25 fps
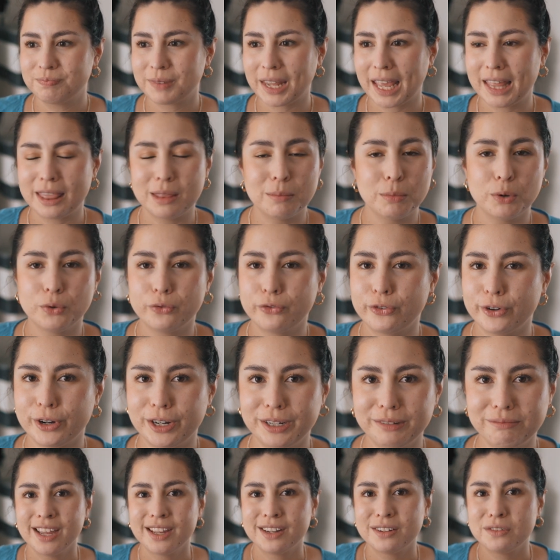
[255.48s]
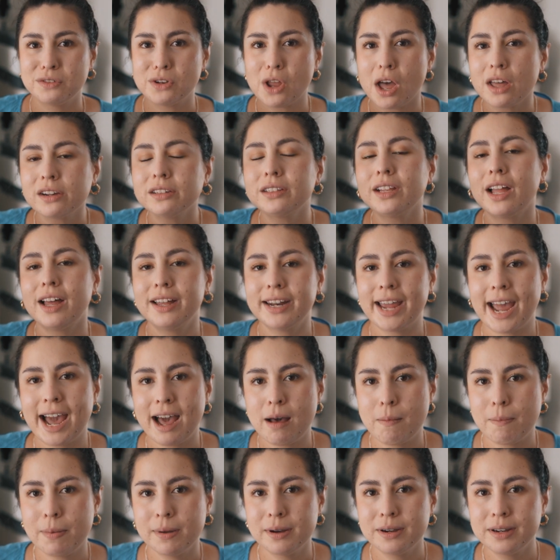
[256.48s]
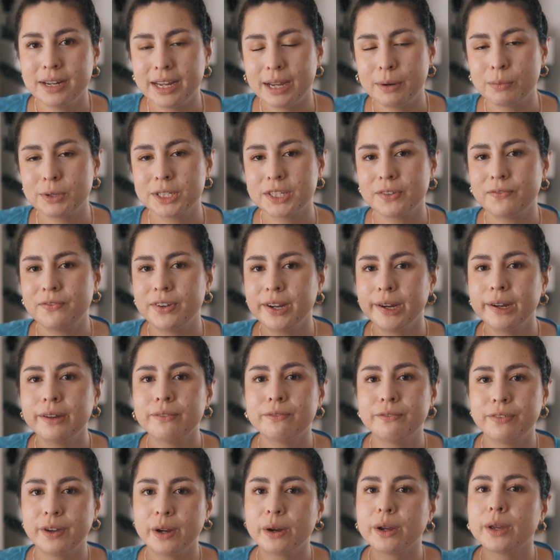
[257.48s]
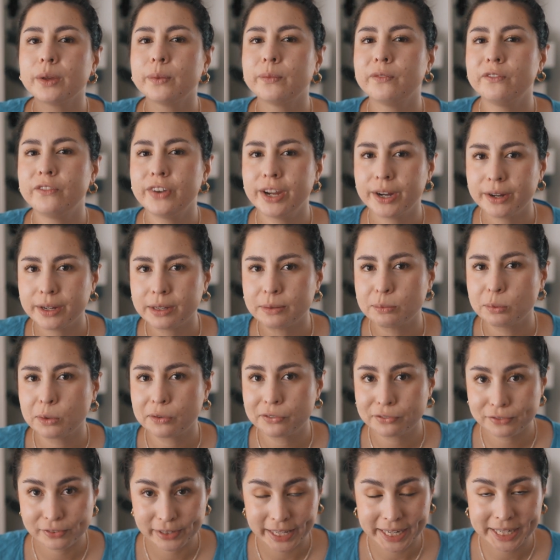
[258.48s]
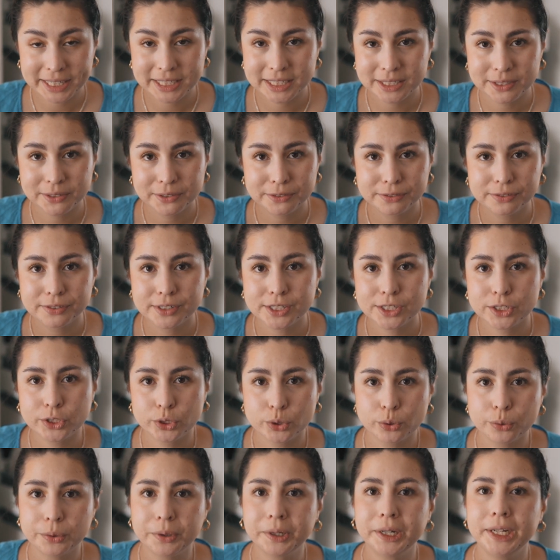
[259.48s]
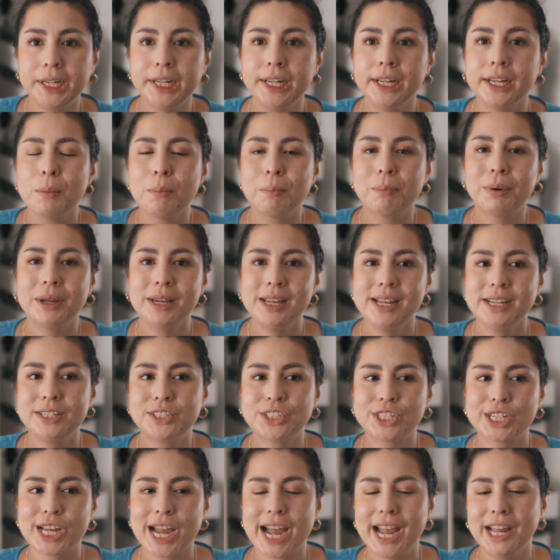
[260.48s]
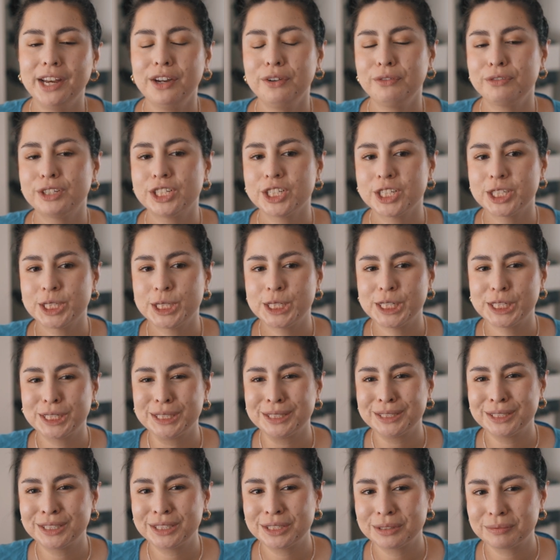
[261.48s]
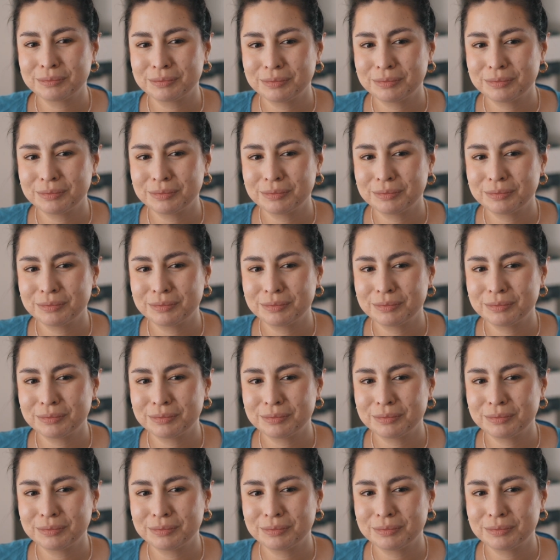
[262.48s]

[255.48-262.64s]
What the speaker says: in the mood for it. Not a lot happened. It was a very, very, very reflective story, but it kind of just didn't